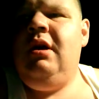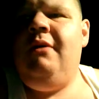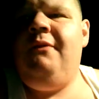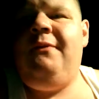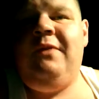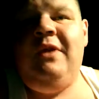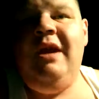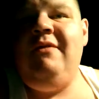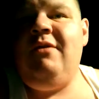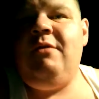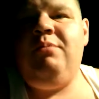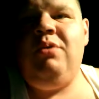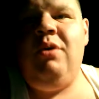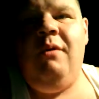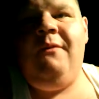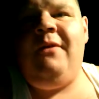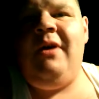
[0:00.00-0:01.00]
flavor
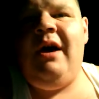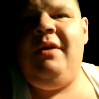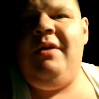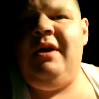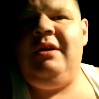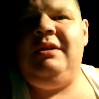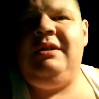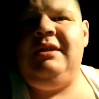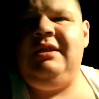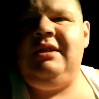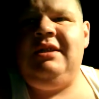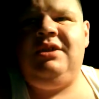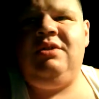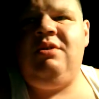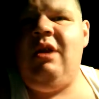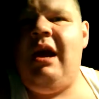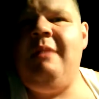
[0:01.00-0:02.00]
profile there to
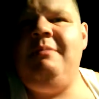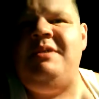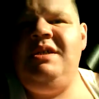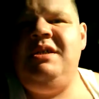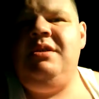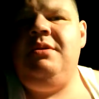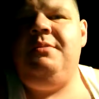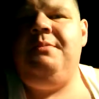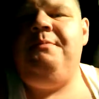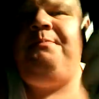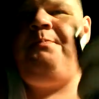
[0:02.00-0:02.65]
describe to you.